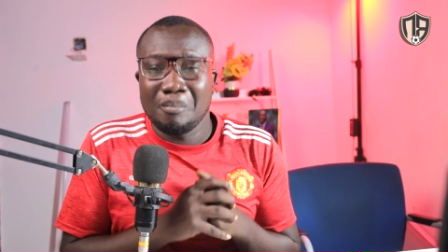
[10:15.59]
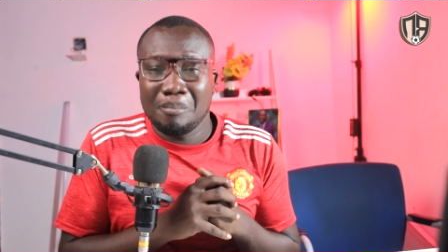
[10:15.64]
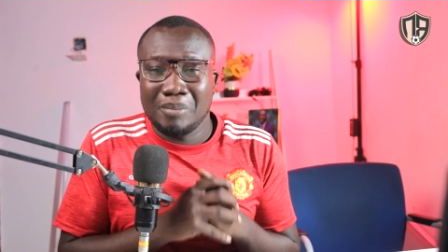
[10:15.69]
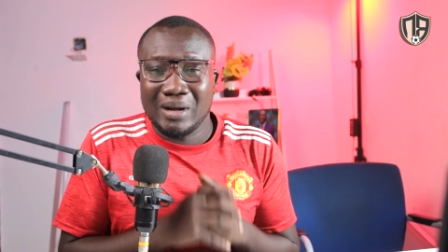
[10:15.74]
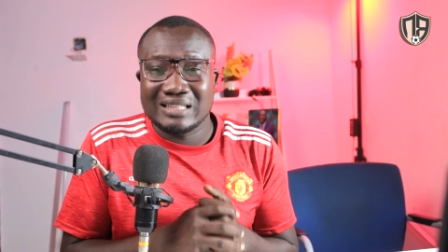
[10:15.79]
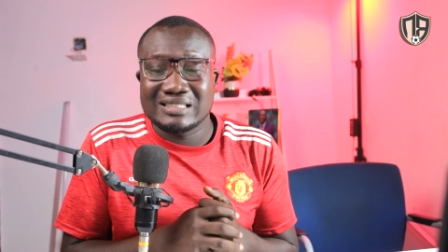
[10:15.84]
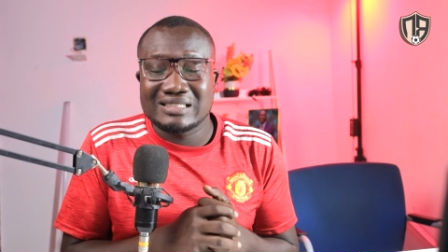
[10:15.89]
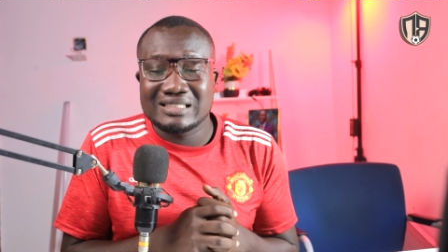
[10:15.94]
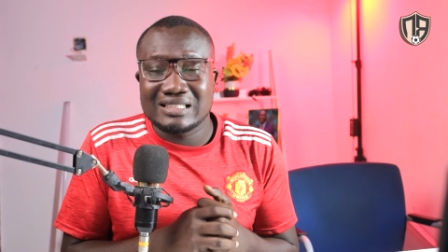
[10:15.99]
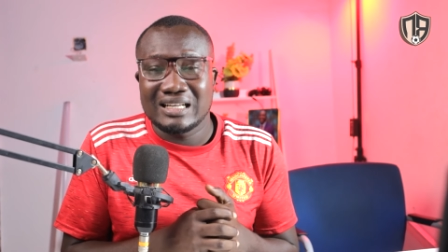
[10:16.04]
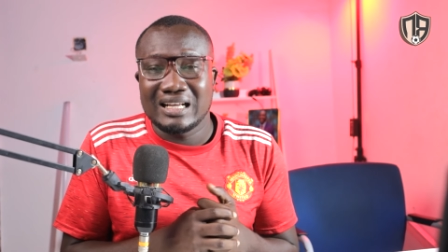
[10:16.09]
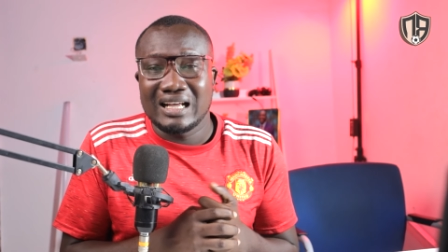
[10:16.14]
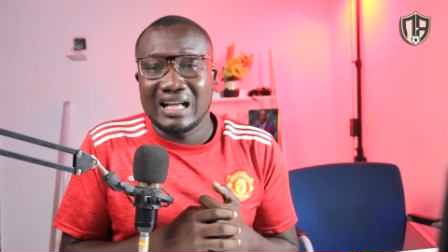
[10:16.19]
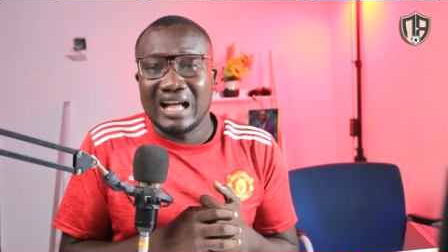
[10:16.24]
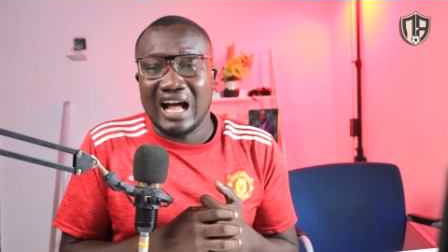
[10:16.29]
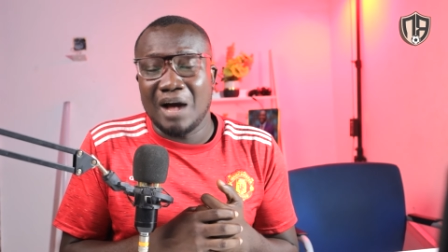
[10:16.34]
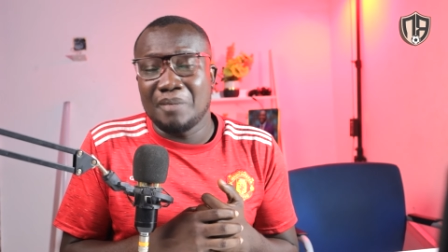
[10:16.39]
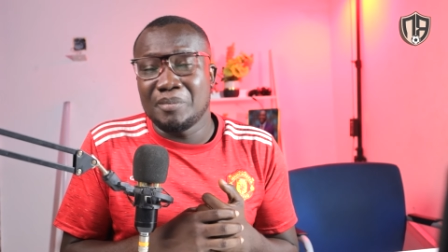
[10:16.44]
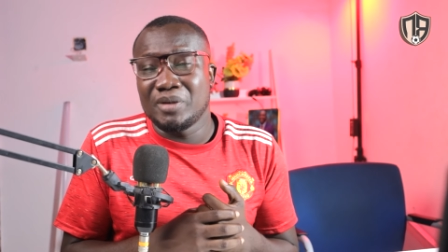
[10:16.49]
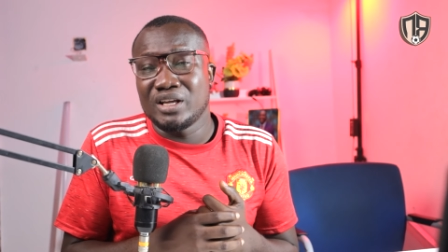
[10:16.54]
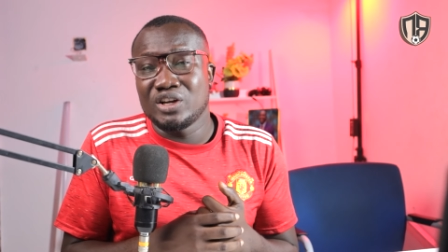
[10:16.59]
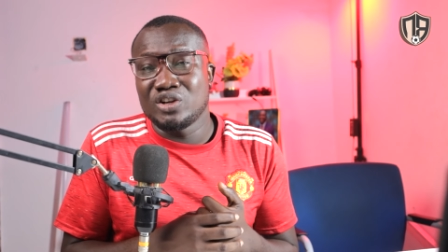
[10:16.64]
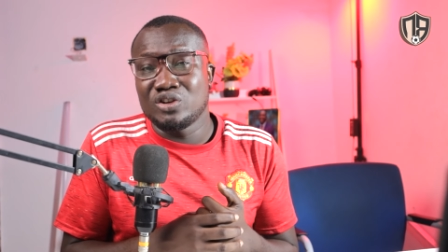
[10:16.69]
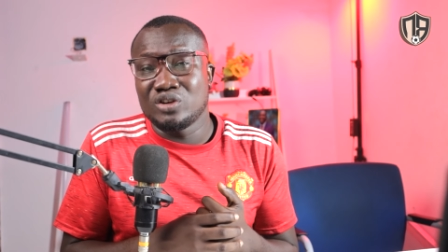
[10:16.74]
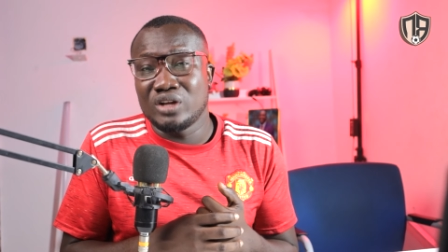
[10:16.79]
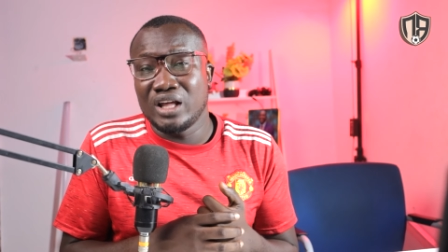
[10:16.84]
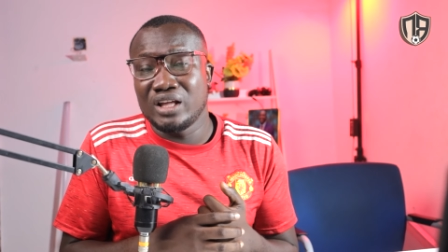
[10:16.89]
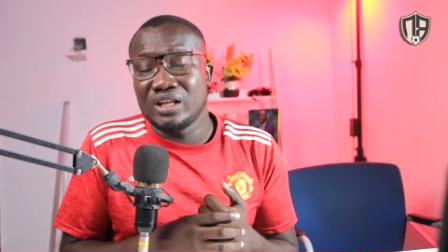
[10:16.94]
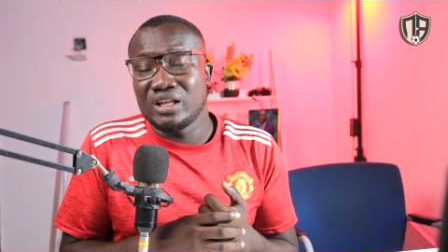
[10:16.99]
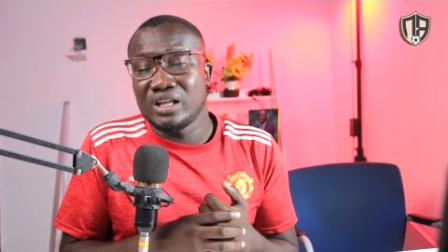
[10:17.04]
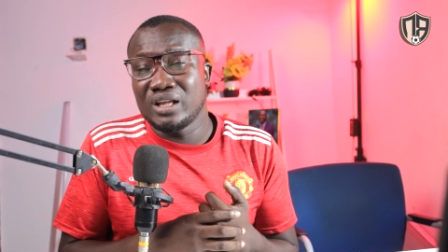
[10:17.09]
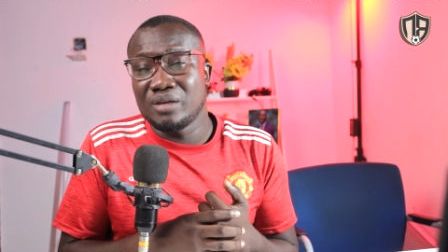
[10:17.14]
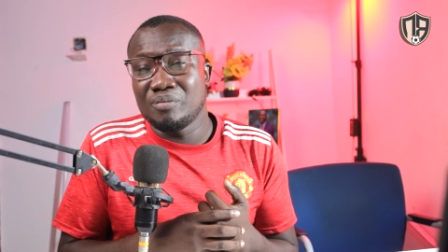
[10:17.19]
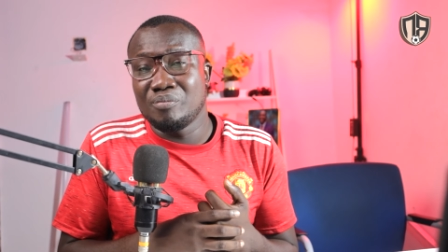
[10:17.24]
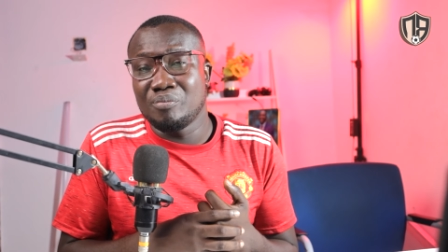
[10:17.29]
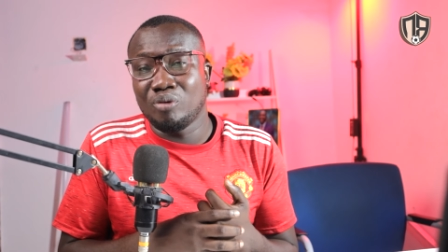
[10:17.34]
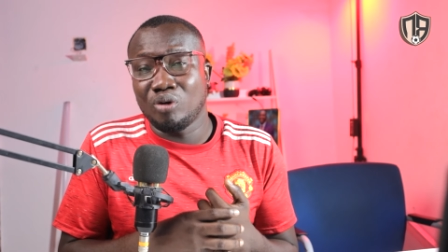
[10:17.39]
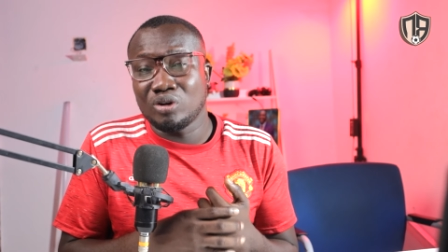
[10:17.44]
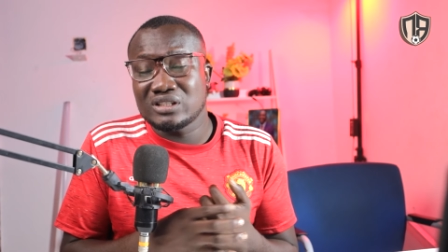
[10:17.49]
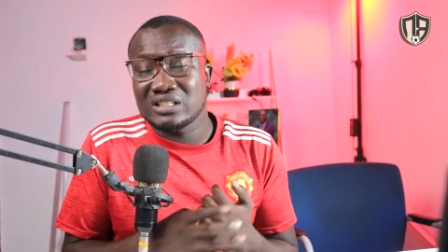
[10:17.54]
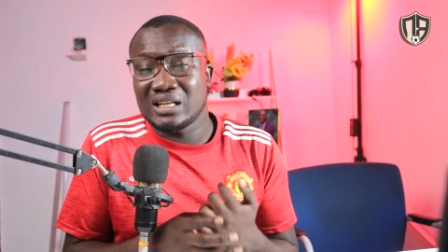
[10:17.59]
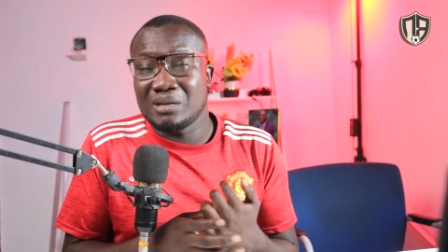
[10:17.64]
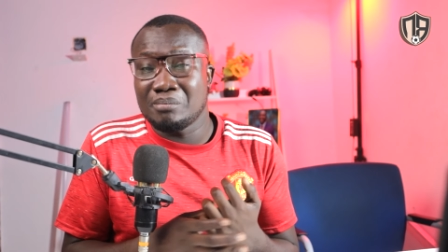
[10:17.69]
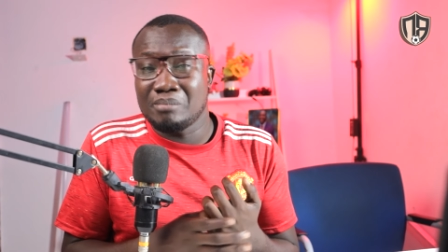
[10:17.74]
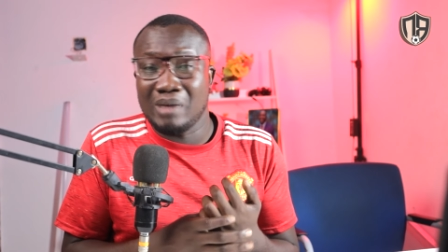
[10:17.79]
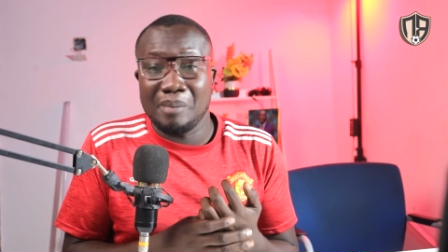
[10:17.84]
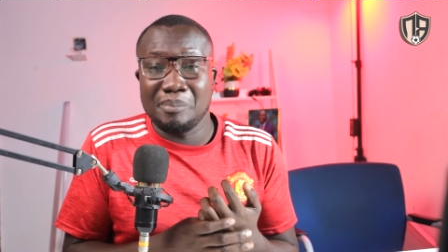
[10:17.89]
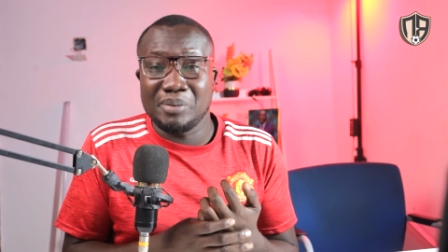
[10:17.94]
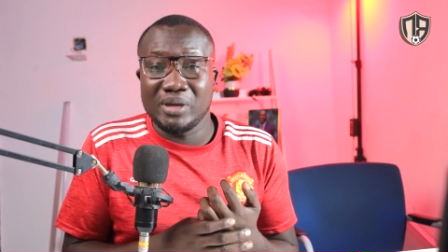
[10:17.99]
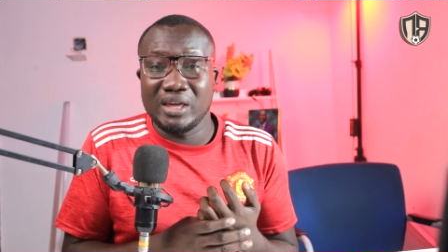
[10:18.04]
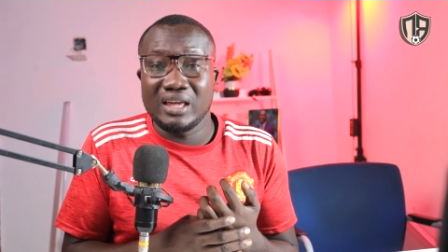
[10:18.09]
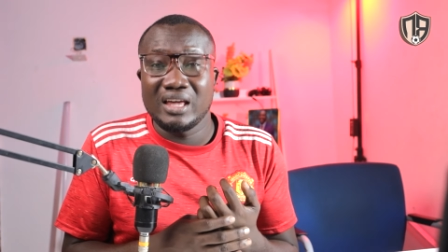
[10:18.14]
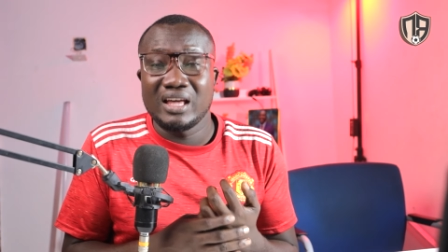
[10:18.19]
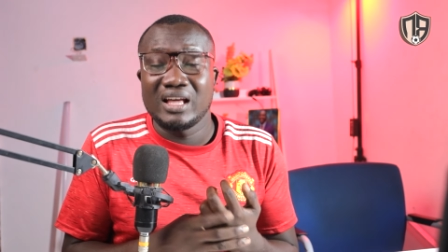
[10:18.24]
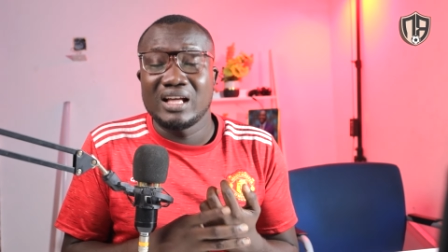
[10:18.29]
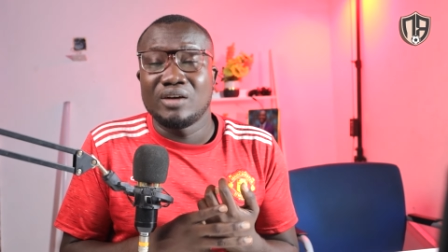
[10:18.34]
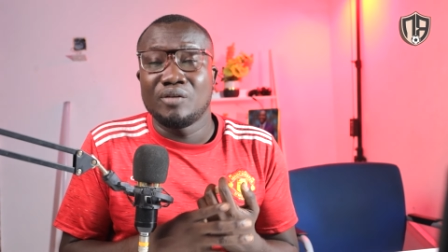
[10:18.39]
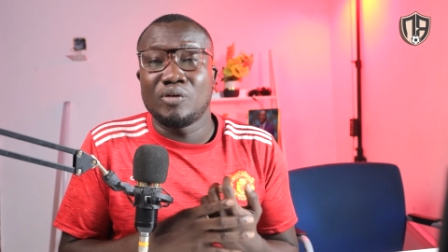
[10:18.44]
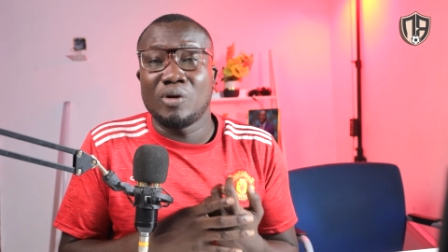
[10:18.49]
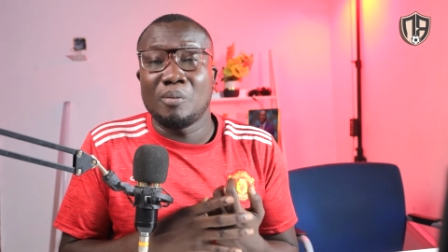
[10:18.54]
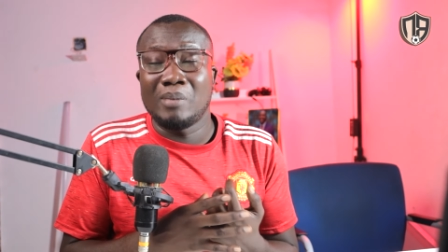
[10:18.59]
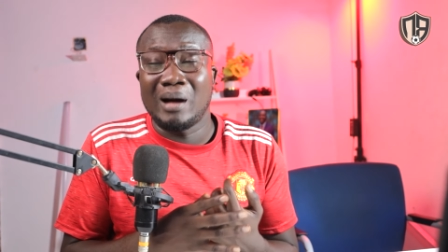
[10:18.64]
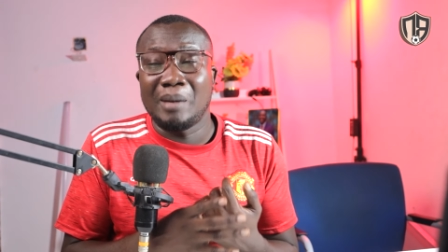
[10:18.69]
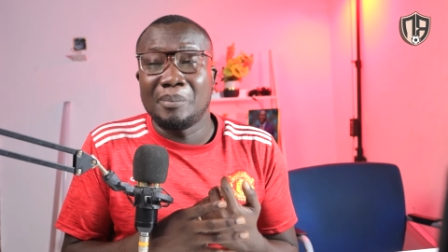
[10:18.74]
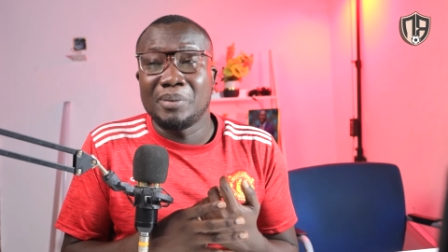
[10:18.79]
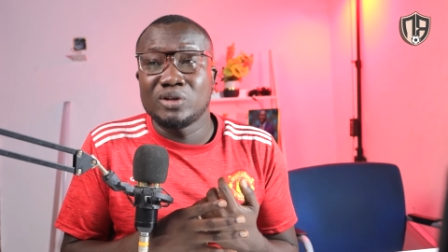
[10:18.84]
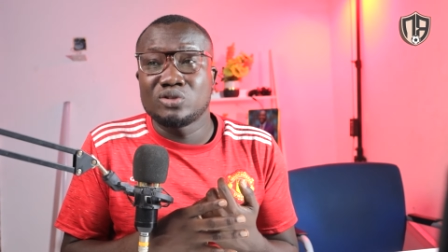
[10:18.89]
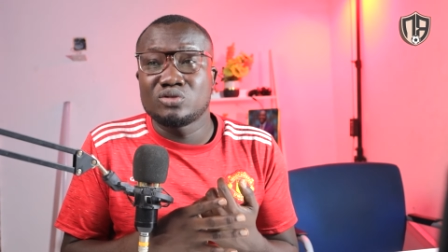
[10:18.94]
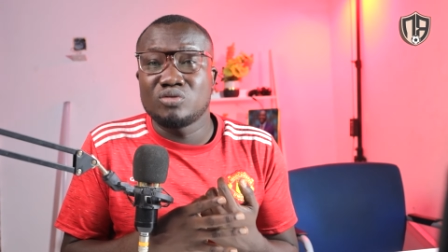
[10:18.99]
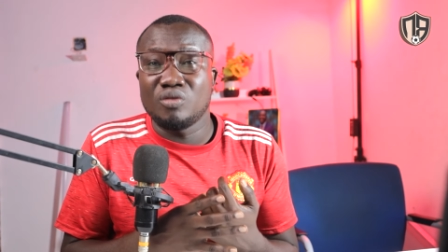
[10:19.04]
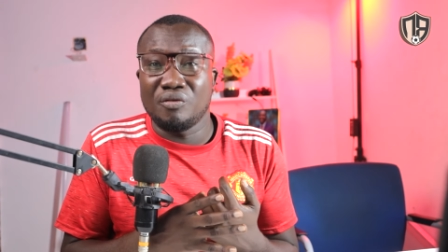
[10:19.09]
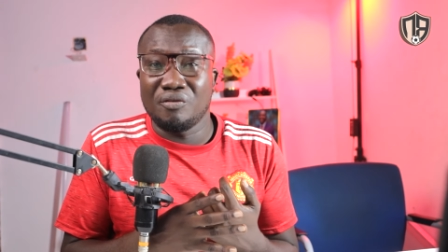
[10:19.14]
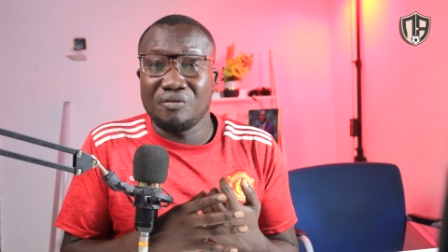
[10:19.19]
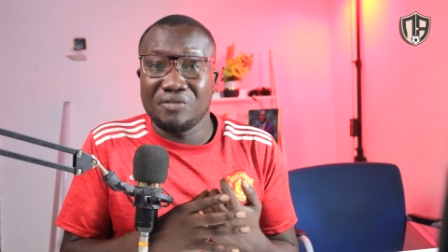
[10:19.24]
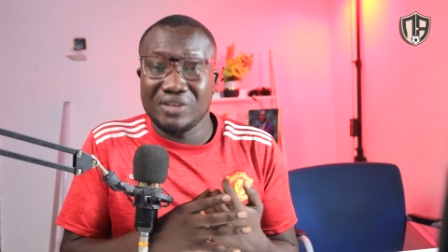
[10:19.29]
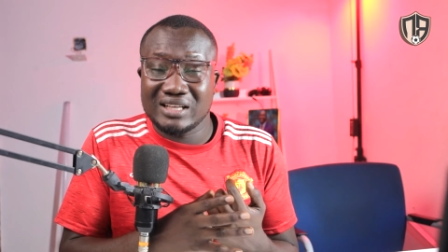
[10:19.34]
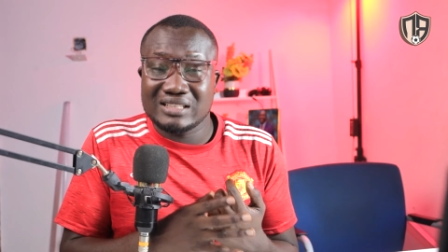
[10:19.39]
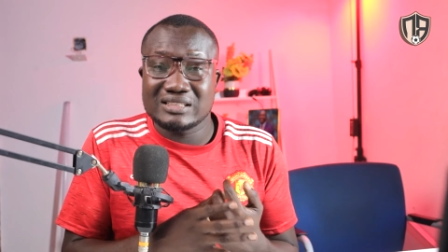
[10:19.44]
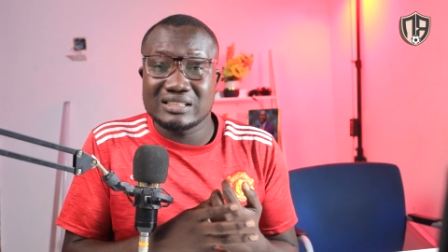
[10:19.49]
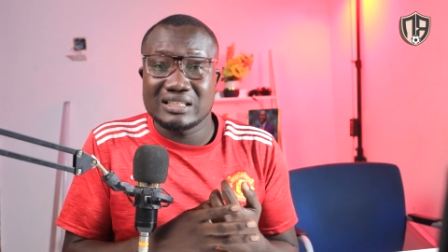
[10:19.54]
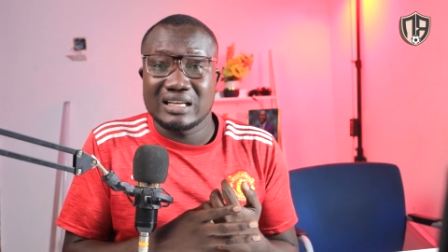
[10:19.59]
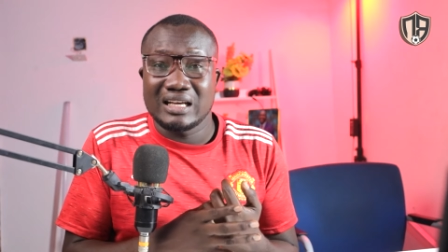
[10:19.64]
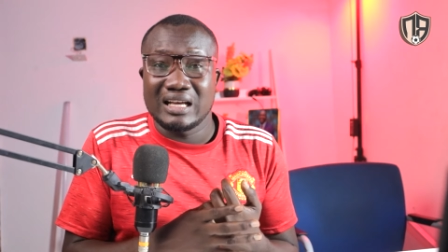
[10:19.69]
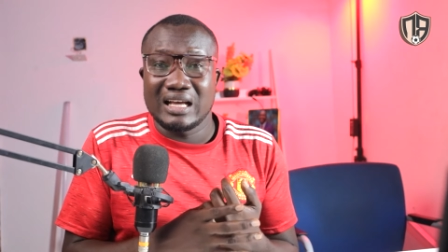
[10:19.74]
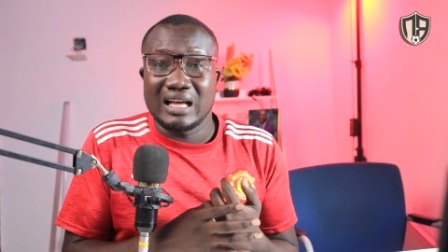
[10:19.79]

but I mean, he he, he brought in Mbappé for Mbappé to fix,